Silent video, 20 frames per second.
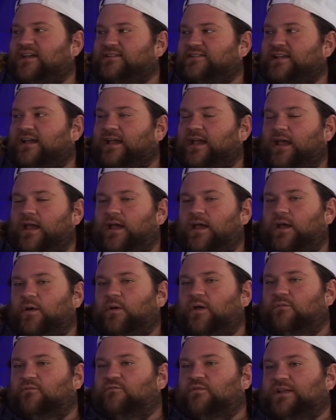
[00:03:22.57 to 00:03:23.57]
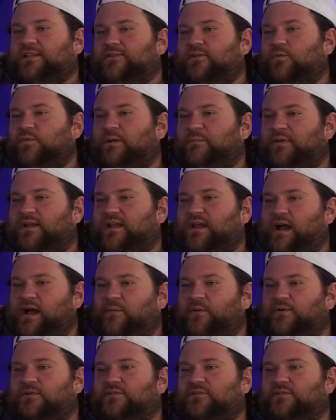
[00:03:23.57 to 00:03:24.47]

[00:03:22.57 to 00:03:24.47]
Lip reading: He's like, we have Victor Wembanyama,